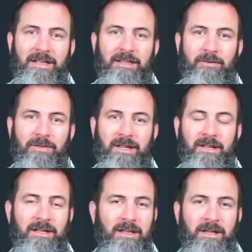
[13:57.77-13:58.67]
there was
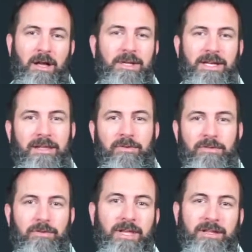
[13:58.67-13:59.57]
a company that
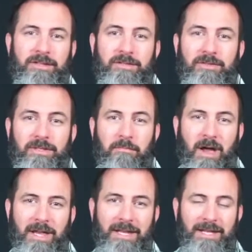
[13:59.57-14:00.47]
was looking to do some
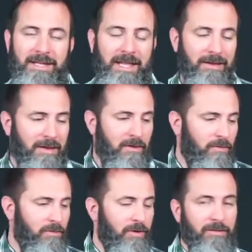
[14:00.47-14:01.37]
mining, and they
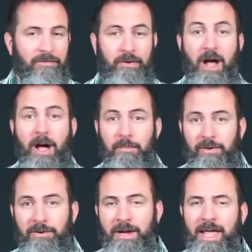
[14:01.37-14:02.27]
were looking for copper.